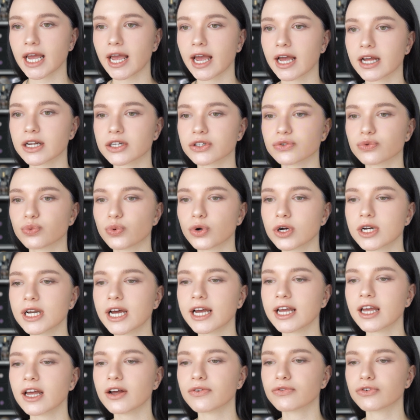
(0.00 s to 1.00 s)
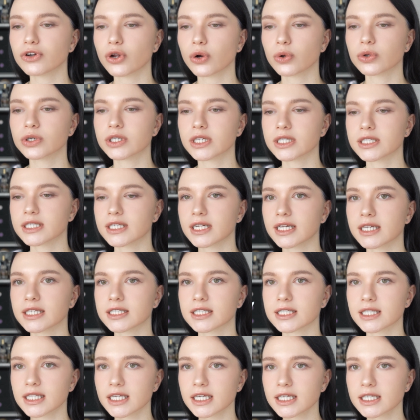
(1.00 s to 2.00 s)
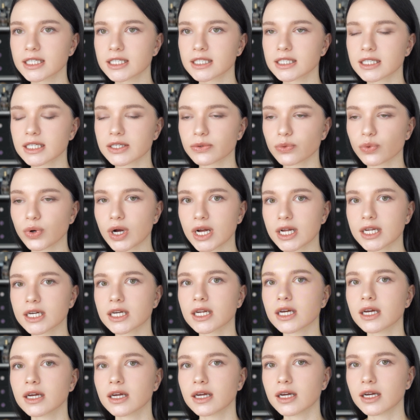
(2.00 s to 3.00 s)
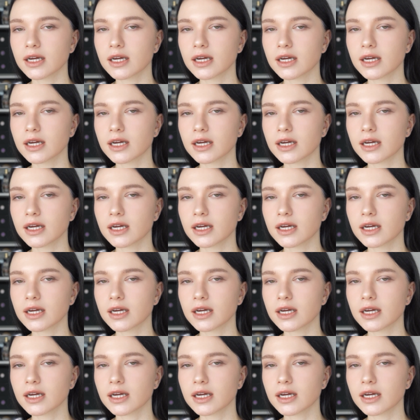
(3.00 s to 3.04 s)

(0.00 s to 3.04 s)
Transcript: And what I have noticed is this one